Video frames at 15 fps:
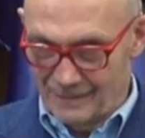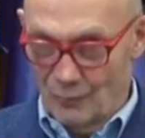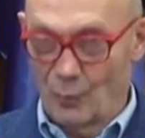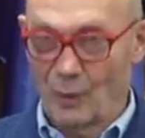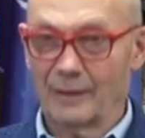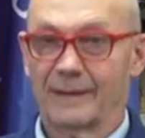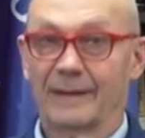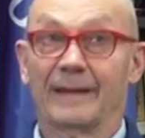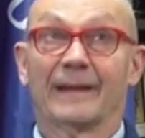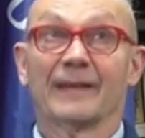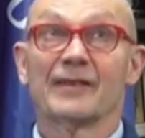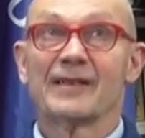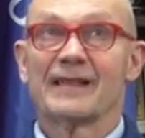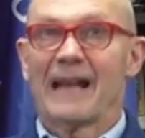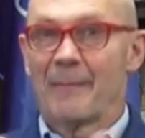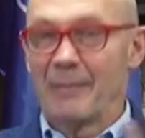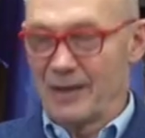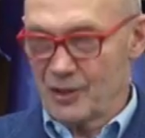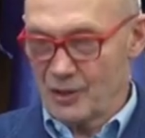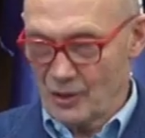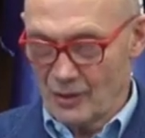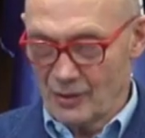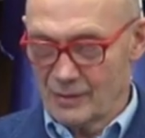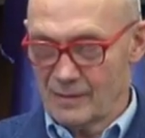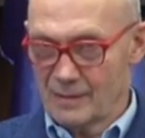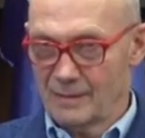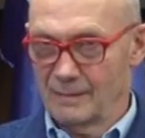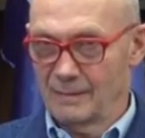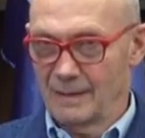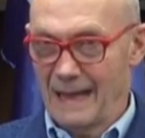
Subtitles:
What it establishes